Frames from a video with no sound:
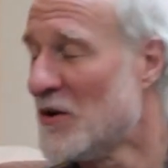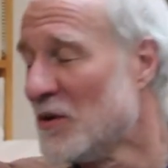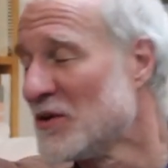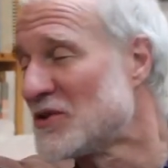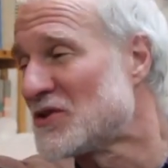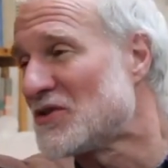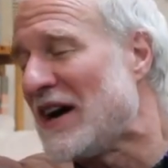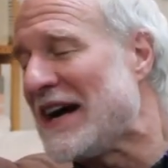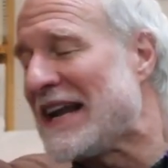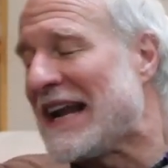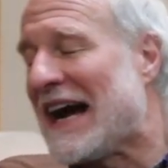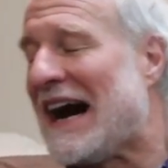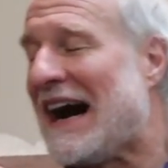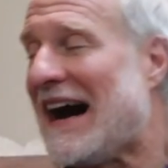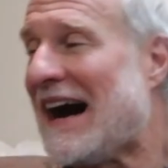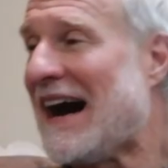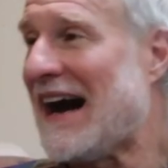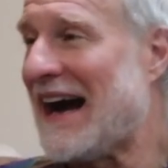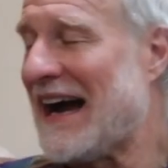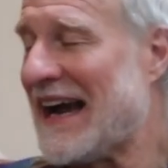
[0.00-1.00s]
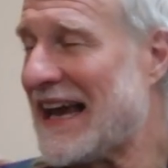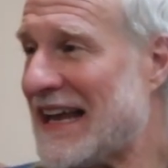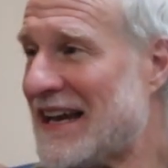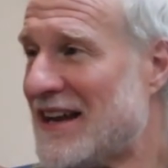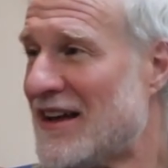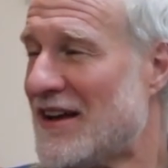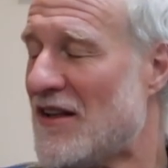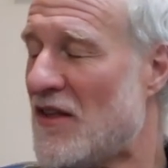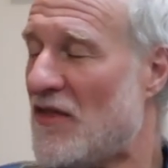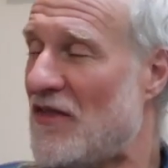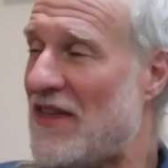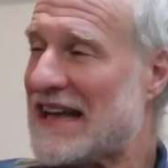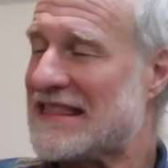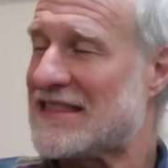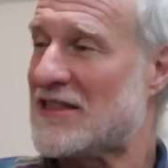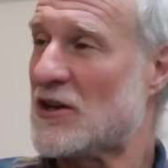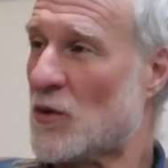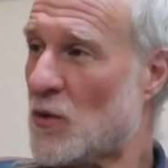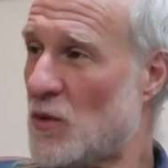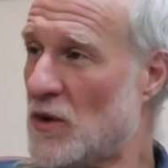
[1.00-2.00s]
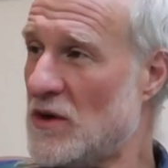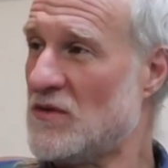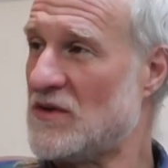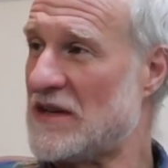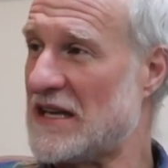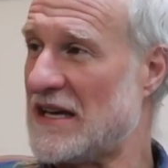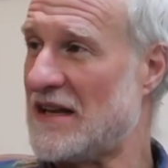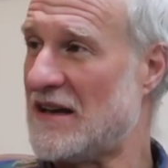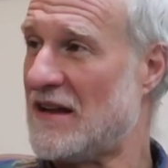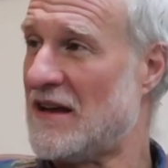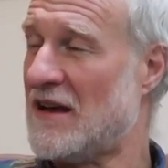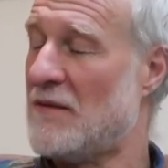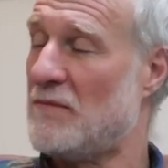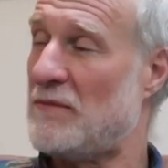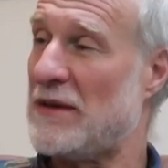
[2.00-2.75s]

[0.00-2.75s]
will try to hide that they're wounded